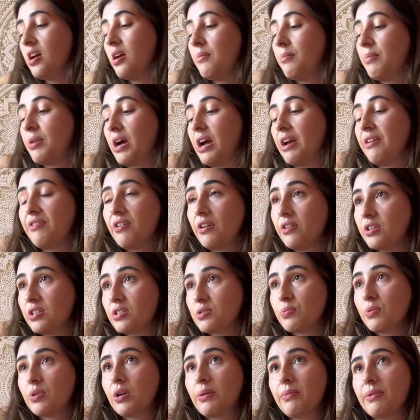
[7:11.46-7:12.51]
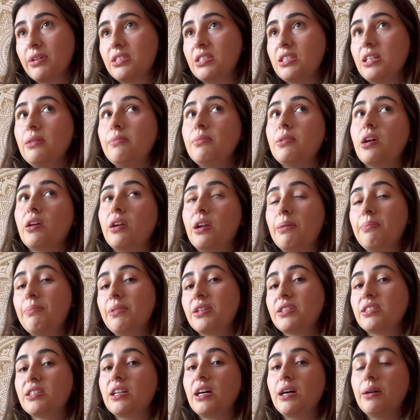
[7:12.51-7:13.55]
But I found this one on my TBR and I
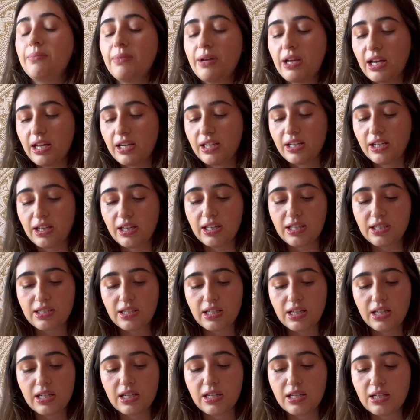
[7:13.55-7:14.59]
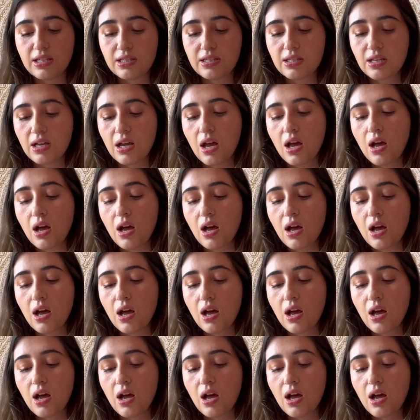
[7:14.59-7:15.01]
picked it up, and this is